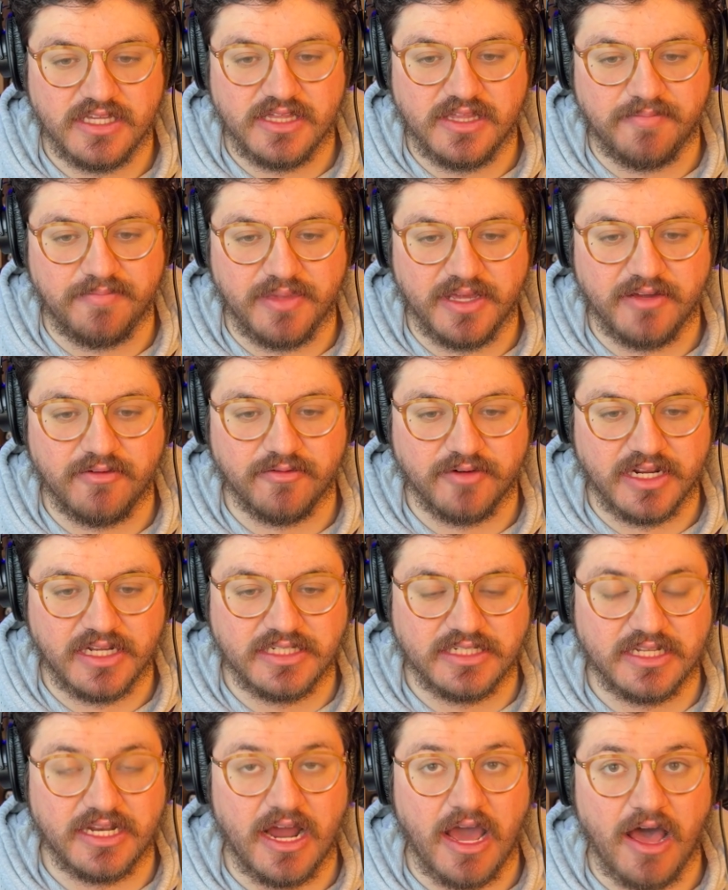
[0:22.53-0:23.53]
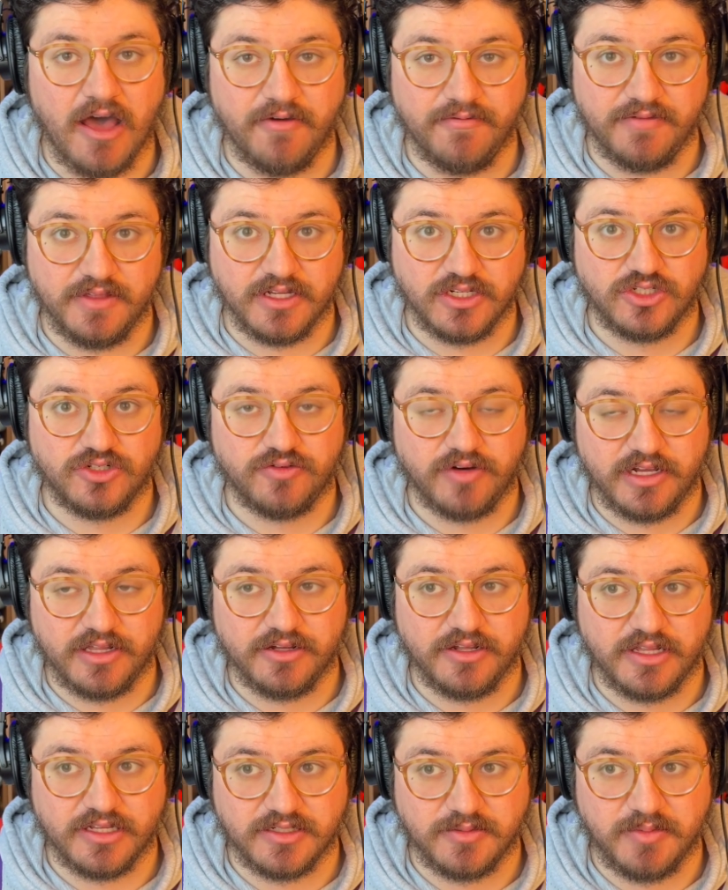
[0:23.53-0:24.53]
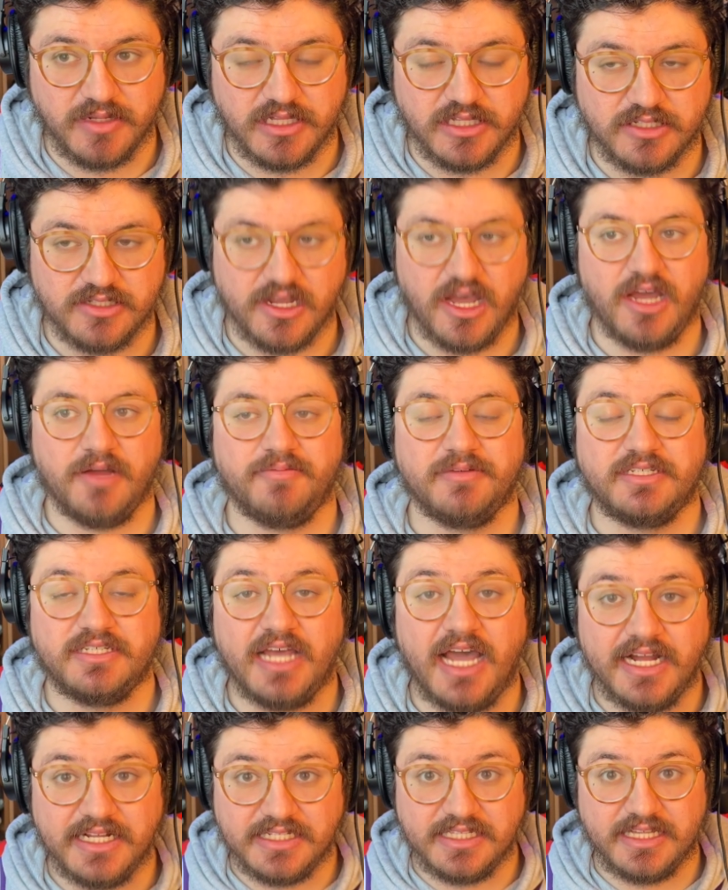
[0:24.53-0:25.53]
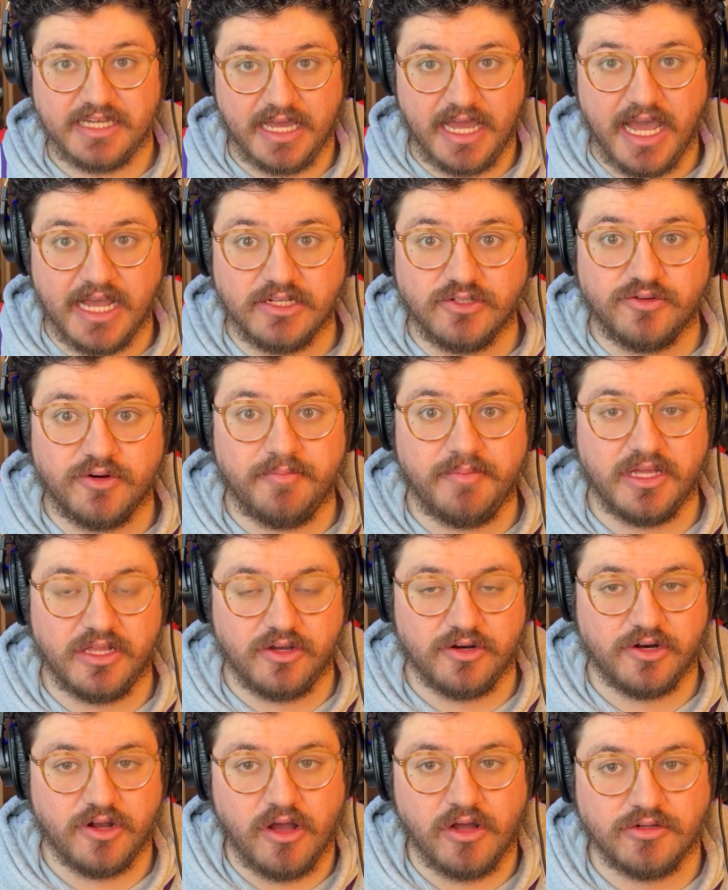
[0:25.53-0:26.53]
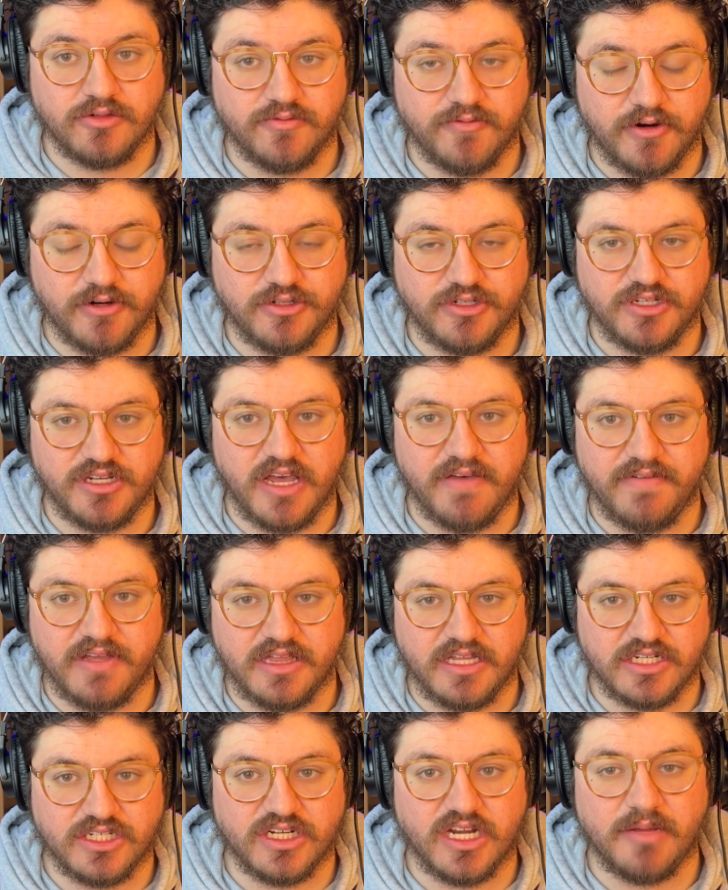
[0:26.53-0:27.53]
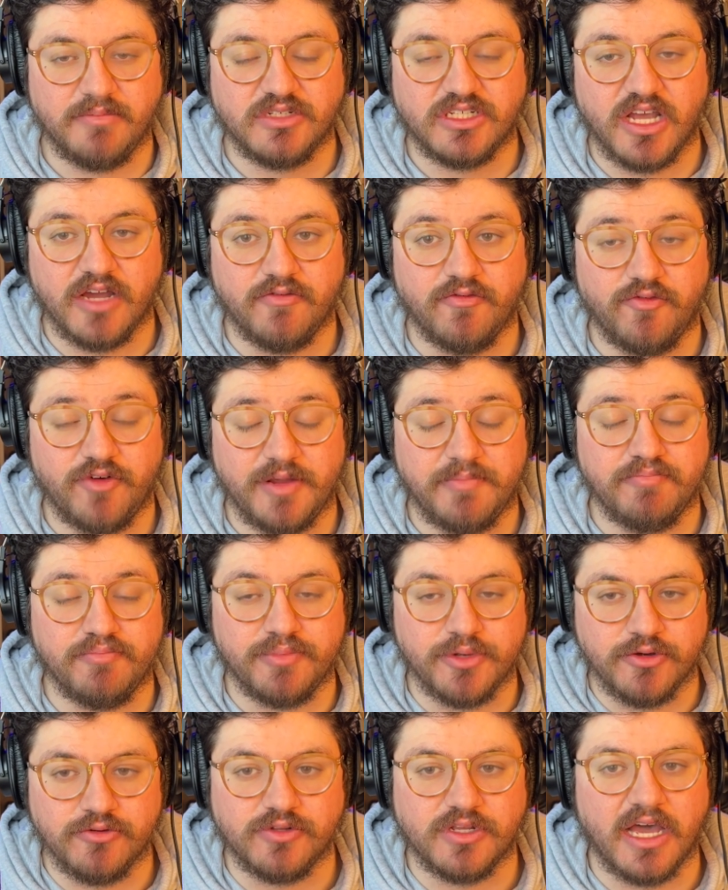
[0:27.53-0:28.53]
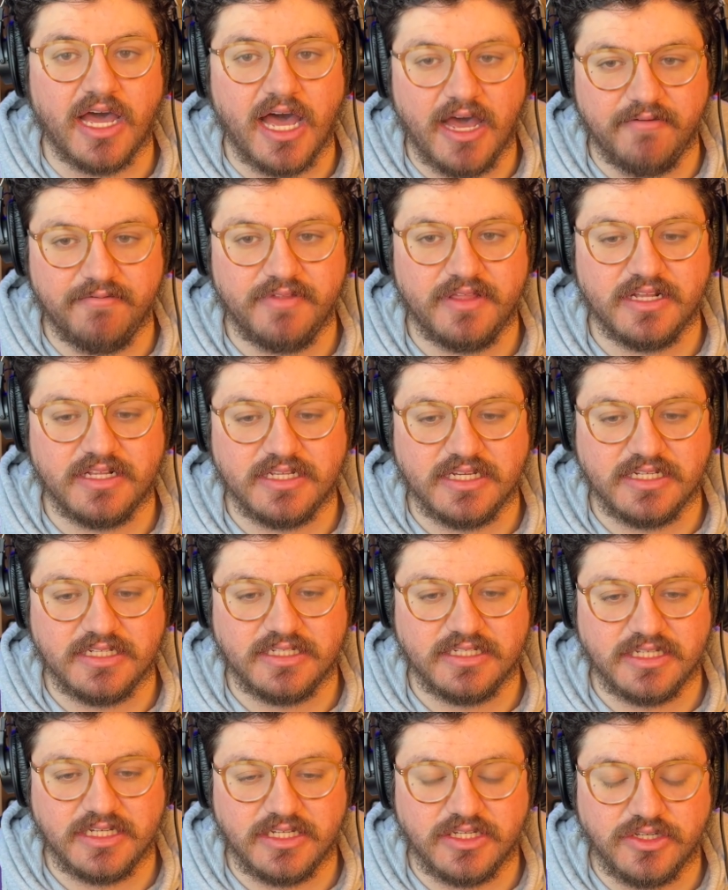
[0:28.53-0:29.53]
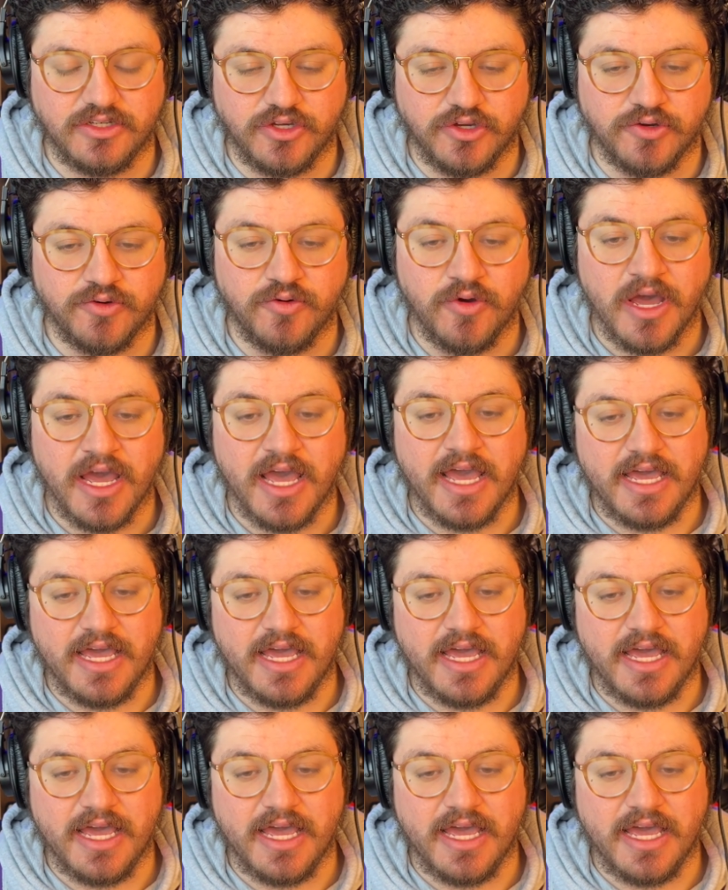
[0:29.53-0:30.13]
the big reason of this trailer that's been the talk, besides the Ezra Miller controversy of it, the James Gunn reboot of the DCU,